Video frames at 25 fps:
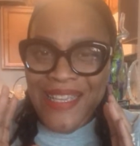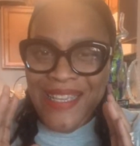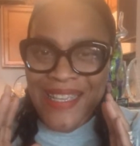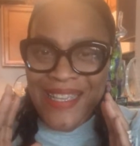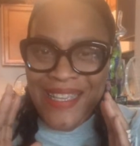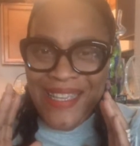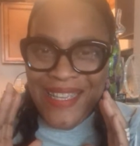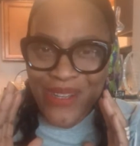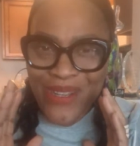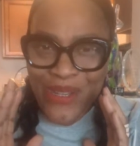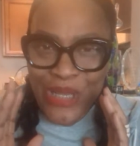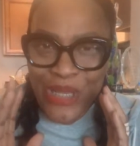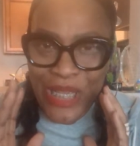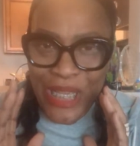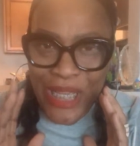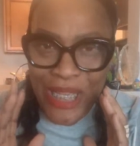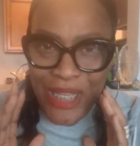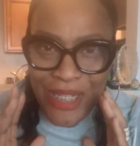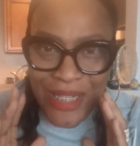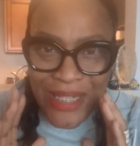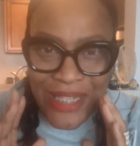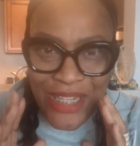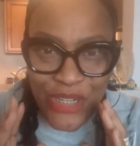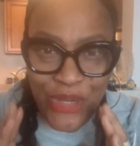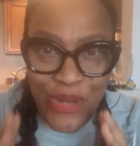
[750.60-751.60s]
We
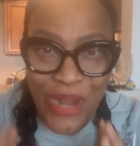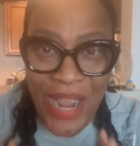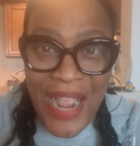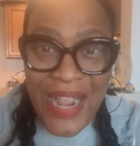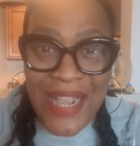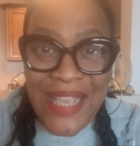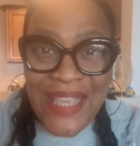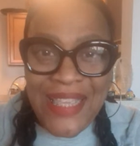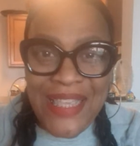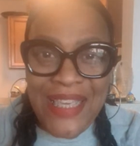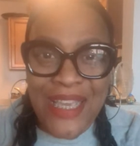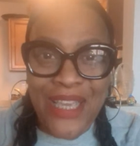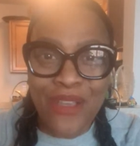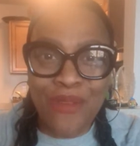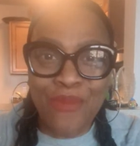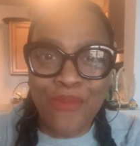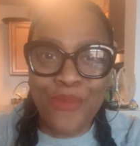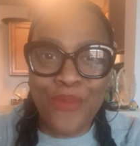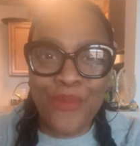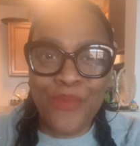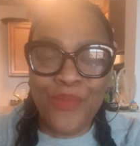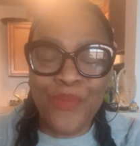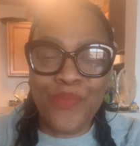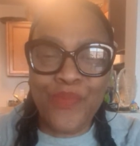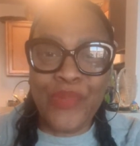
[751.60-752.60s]
attract
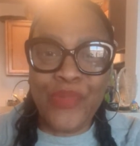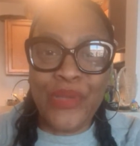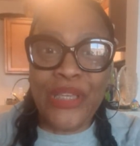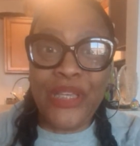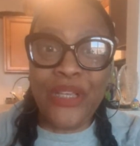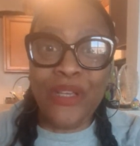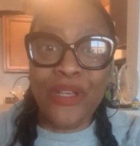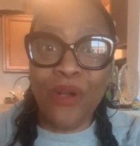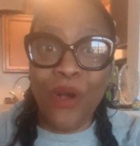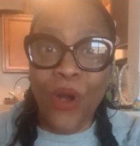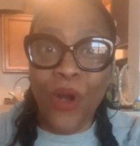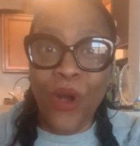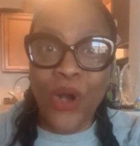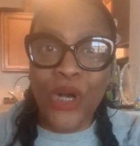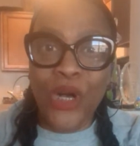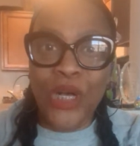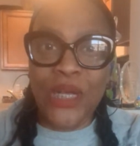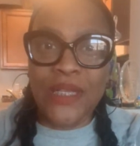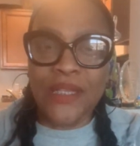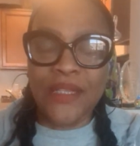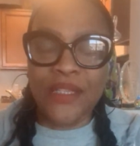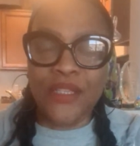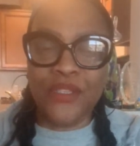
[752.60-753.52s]
them because,